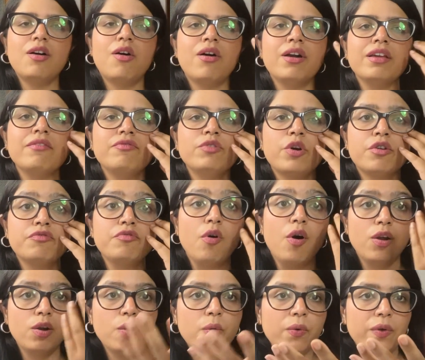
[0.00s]
or if you're
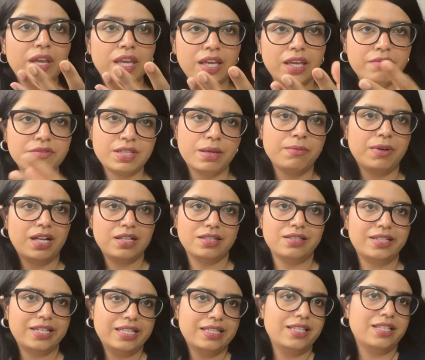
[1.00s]
following, if some
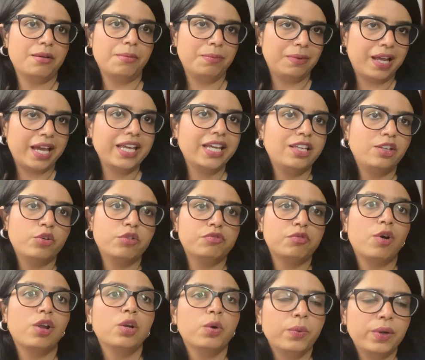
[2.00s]
consultancy is applying and you're
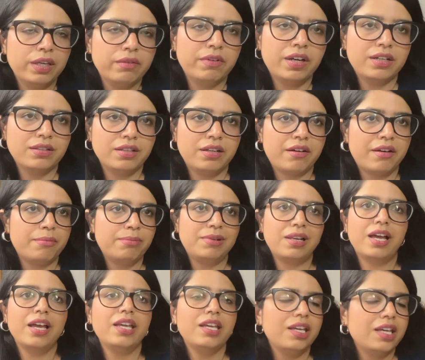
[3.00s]
following where they're
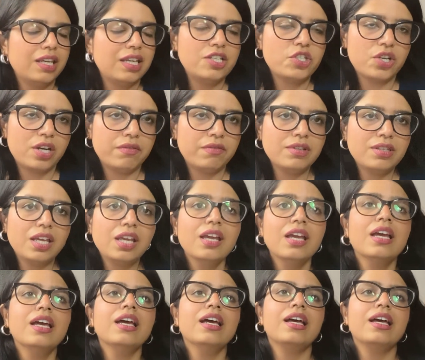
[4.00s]
applying and each and everything,